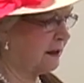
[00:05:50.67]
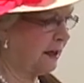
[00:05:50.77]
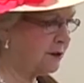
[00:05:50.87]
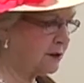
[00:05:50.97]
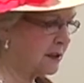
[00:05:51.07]

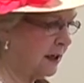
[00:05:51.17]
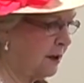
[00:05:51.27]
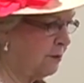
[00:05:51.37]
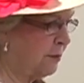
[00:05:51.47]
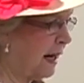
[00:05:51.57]

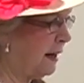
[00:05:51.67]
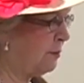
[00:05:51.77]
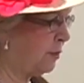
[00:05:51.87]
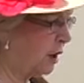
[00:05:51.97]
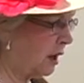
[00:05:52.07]
legislative body
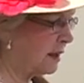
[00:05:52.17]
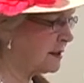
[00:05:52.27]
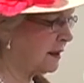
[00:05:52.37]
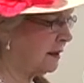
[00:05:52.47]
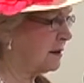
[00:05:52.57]
pause
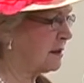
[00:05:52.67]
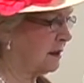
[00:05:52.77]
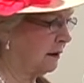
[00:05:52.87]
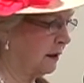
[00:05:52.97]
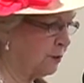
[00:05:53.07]
in its
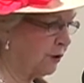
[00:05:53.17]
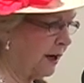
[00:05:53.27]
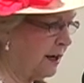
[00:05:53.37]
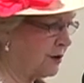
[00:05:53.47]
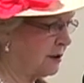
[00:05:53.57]

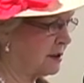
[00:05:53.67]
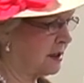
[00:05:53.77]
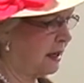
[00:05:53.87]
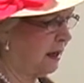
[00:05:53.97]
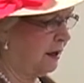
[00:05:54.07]

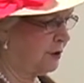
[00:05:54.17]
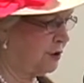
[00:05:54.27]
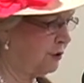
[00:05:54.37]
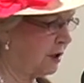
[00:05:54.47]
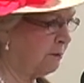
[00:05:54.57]
deliberations
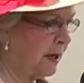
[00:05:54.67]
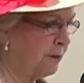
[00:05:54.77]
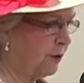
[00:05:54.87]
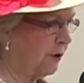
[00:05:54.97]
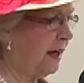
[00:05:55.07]
to
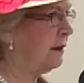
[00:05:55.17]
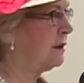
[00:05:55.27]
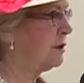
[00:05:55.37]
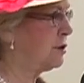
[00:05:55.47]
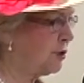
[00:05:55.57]
commemorate
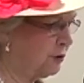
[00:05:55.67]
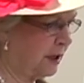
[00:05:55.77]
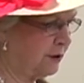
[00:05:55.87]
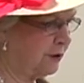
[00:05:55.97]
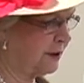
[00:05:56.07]
the
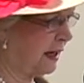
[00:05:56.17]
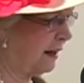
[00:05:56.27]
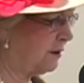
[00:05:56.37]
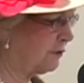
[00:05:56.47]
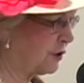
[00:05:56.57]
200th
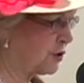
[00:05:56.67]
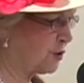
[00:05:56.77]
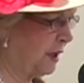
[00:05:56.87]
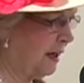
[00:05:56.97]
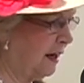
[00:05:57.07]

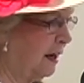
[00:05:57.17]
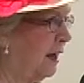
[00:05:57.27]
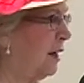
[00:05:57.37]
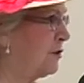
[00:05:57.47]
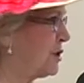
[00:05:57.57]
anniversary
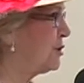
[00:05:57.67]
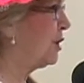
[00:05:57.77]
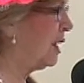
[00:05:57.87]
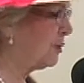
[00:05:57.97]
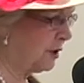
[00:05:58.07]
of
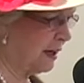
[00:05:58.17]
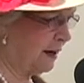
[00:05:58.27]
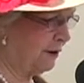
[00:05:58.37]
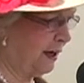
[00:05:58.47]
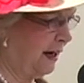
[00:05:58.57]
Chautauqua
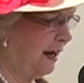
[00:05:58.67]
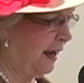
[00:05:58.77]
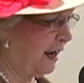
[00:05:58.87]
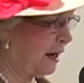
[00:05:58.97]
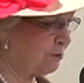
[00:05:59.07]
County,
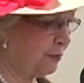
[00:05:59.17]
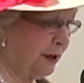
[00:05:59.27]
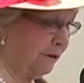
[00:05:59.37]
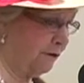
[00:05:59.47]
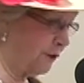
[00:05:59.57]
and
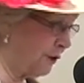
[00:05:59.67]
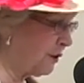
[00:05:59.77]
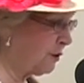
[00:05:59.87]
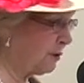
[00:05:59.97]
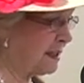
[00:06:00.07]
be it
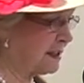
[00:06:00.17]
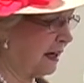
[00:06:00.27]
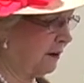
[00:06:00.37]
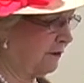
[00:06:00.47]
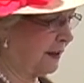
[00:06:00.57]
further
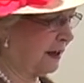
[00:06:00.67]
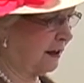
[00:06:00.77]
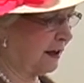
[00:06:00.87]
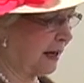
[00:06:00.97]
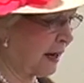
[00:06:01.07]
resolved that a
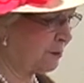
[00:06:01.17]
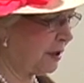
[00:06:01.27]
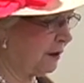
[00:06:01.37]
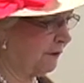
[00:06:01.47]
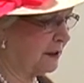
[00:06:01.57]

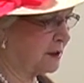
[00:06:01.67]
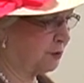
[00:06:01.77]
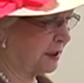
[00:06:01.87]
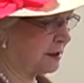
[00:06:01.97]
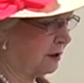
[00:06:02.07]
copy of
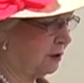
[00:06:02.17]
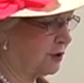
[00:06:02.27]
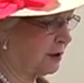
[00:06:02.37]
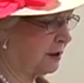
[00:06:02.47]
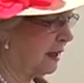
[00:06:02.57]
this
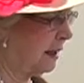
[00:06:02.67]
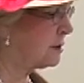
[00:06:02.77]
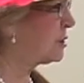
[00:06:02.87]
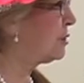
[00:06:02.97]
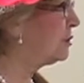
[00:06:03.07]
resolution
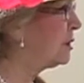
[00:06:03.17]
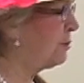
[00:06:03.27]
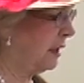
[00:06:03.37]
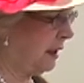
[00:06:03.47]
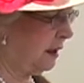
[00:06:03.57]

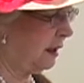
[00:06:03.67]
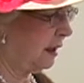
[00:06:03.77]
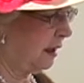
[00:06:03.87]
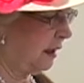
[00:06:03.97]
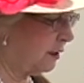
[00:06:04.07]
suitably
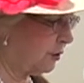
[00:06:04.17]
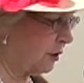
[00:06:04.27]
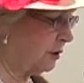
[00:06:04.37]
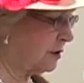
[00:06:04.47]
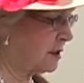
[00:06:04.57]

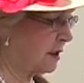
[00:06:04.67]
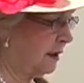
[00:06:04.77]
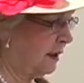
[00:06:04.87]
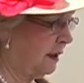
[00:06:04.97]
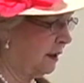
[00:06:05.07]
engrossed
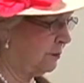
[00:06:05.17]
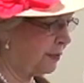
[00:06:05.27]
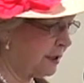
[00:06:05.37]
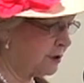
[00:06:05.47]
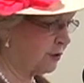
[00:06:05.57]

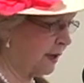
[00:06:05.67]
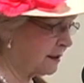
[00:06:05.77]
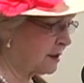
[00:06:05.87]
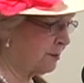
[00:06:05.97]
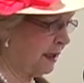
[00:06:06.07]
be
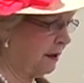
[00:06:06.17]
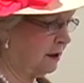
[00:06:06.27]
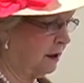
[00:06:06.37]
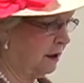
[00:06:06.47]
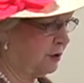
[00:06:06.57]
transmitted
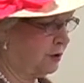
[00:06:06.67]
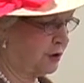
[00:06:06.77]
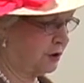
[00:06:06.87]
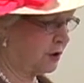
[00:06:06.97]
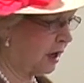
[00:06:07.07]
to
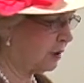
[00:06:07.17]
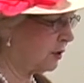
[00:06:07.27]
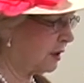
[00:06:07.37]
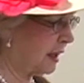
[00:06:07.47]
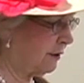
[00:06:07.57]

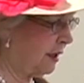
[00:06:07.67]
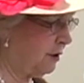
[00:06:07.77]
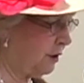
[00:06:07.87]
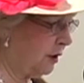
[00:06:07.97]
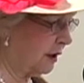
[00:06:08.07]
Chautauqua County,
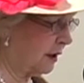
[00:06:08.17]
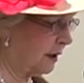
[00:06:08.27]
New York,